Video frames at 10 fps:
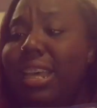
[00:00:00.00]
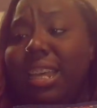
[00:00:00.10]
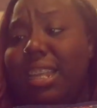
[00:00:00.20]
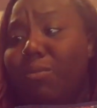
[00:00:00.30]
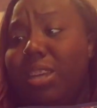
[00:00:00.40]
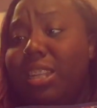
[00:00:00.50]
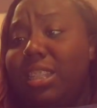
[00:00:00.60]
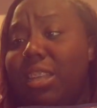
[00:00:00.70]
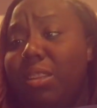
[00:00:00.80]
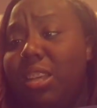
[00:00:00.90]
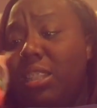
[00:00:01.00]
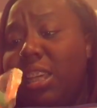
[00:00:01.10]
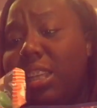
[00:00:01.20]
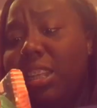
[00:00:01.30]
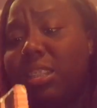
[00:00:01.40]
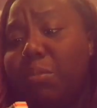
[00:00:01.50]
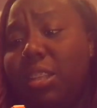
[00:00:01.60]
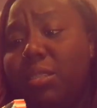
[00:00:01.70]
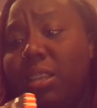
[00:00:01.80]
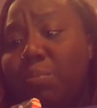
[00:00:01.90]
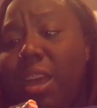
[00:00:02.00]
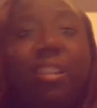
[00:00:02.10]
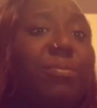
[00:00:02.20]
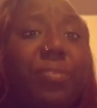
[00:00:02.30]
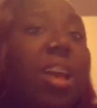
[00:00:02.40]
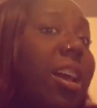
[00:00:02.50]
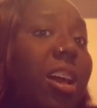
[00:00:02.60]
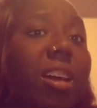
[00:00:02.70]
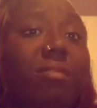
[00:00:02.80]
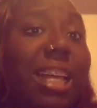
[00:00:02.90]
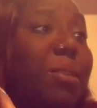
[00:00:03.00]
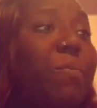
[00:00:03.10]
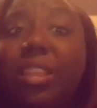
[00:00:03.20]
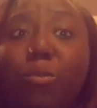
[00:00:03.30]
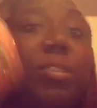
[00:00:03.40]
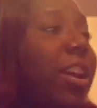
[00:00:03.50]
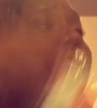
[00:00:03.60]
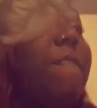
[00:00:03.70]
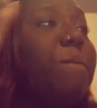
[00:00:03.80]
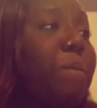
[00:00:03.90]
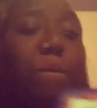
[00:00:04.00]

It really doesn't say what it is, and it's, it's like, uh, like, I want to try that